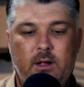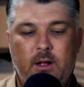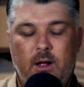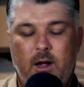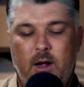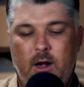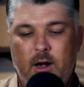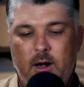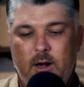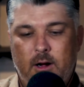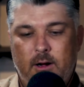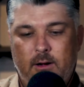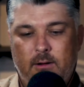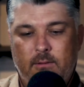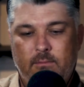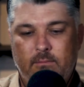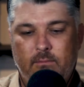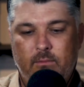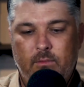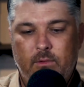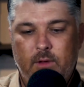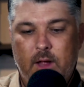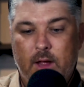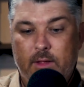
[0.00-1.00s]

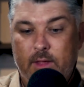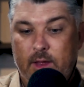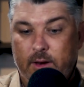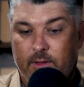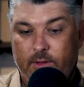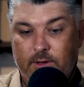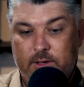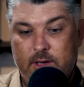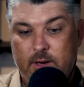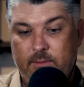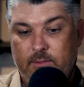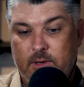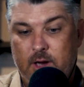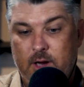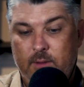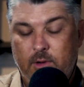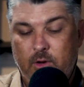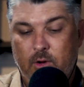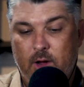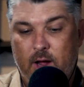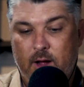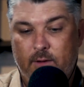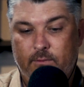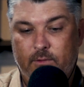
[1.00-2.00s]
and then at the same time
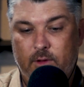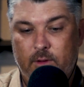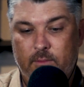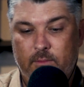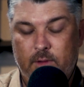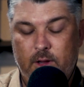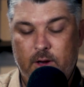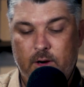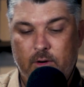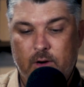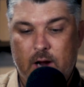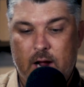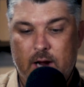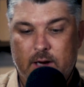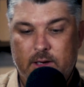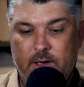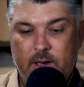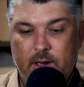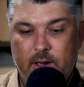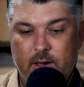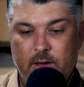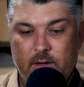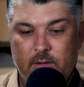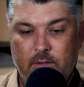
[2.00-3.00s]
you have them
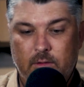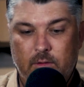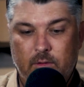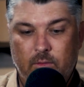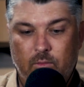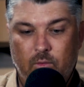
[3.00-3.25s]
interacting